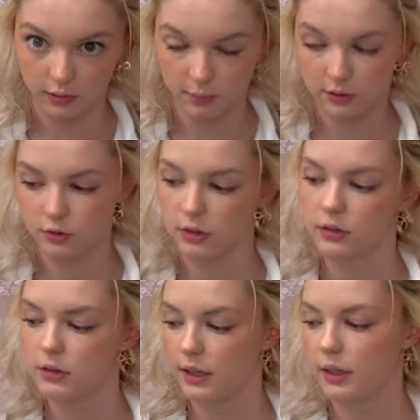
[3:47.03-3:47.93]
make sure it
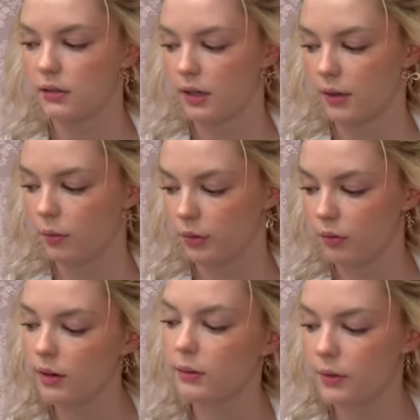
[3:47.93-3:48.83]
stays, I would
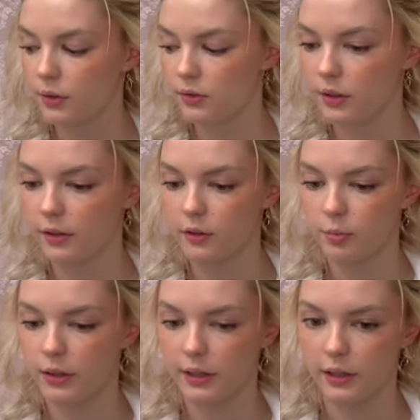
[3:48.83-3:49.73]
recommend using
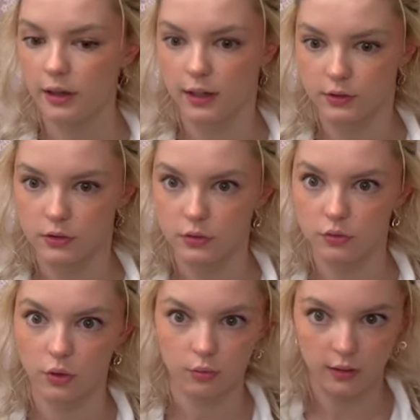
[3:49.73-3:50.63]
hairspray here. I just
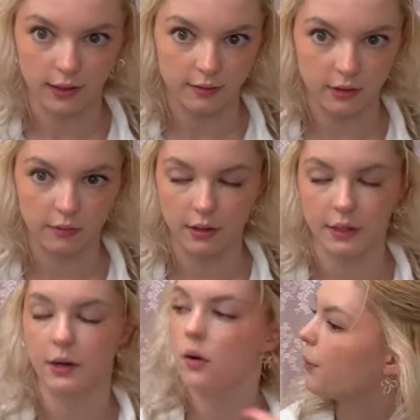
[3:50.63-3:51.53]
don't have any right
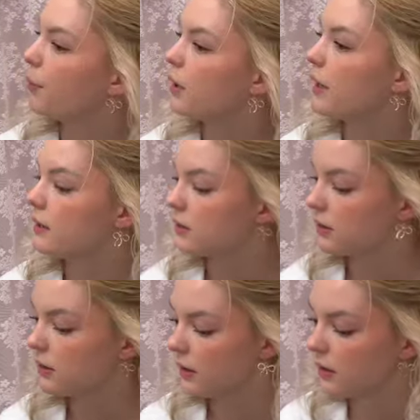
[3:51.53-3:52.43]
now. But
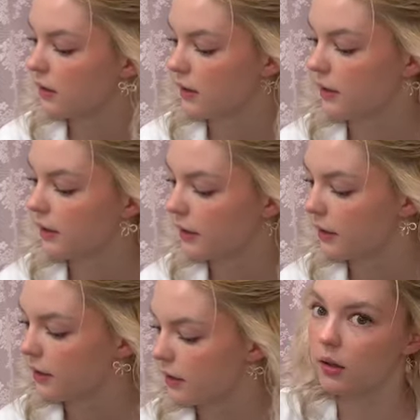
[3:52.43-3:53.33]
the
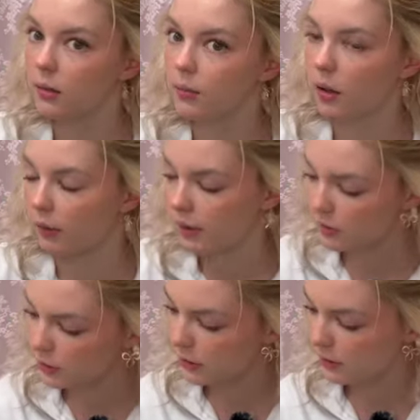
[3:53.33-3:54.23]
blowout
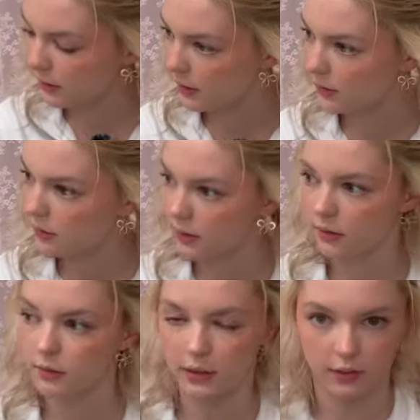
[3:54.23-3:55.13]
jelly is kind
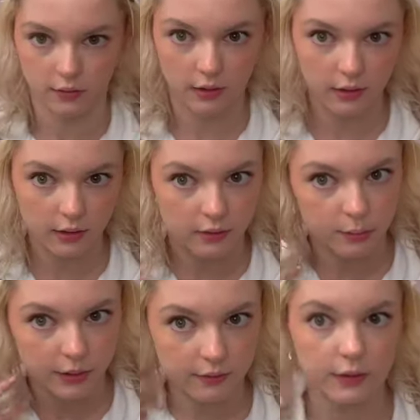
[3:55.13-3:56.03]
of like giving that
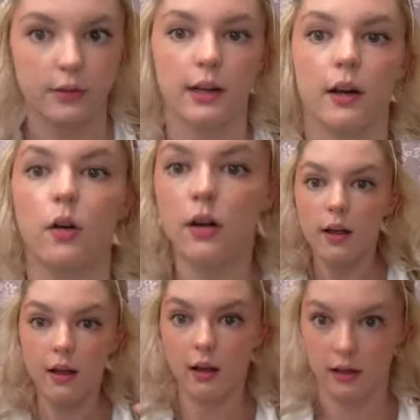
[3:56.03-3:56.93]
hairspray effect right
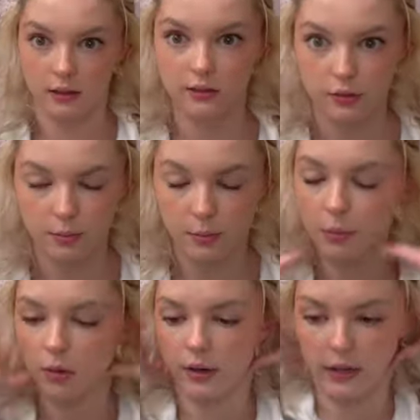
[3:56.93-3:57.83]
now. And it's super
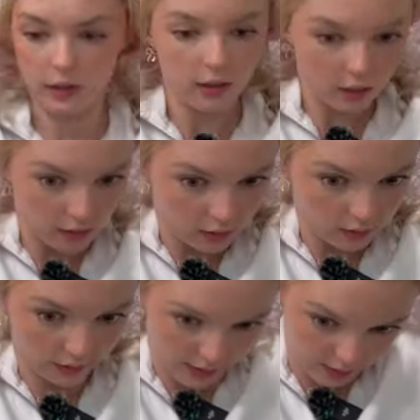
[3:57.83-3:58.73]
important
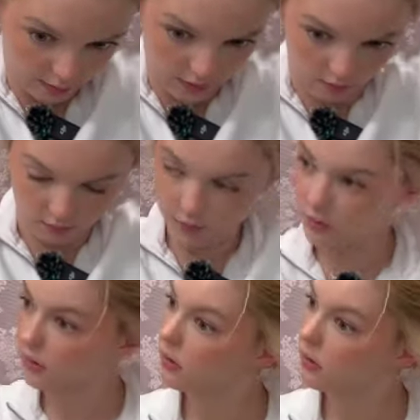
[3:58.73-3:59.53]
that you don't